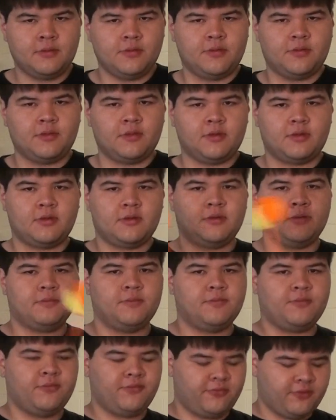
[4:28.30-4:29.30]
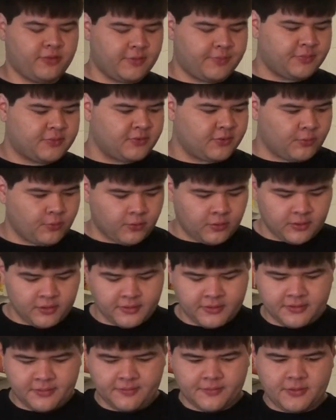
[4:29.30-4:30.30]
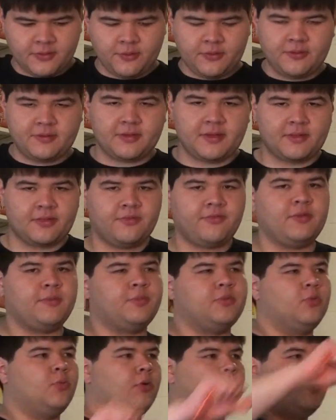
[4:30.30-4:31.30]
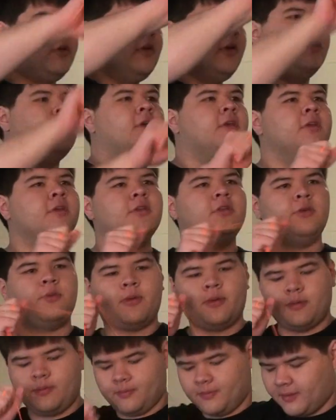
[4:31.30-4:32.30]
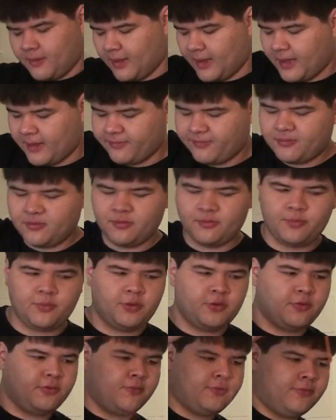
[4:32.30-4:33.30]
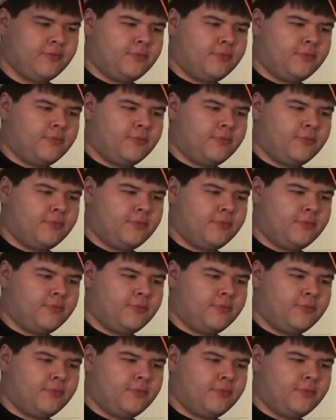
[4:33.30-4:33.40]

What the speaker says: the flip to work. In order to get the flip to work, you have to move